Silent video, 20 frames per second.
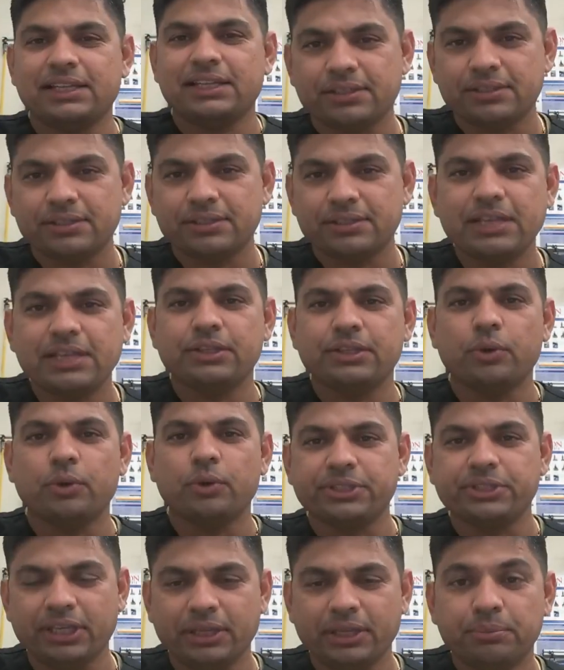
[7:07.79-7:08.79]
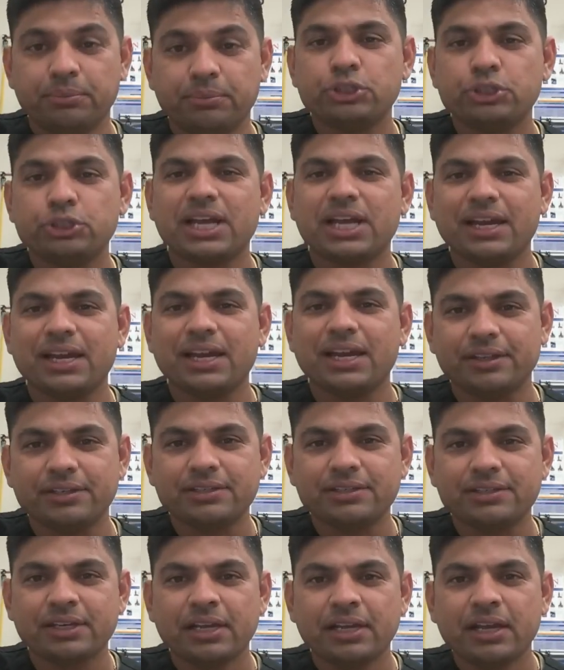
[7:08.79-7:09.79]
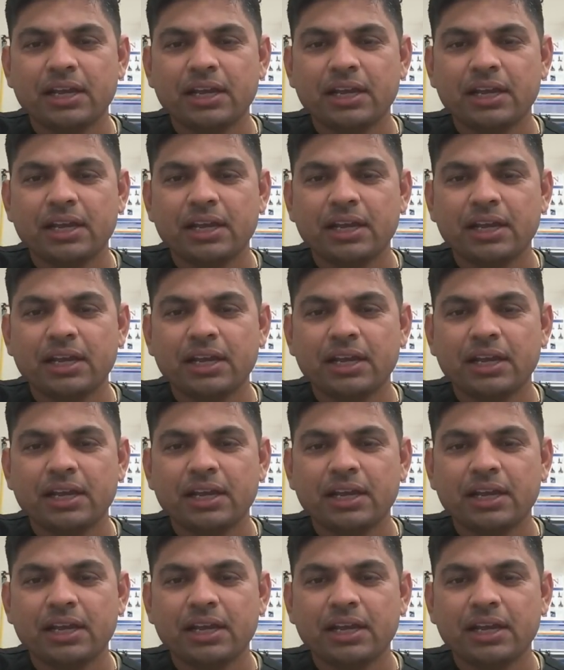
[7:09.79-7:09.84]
tendinopathy, bursitis.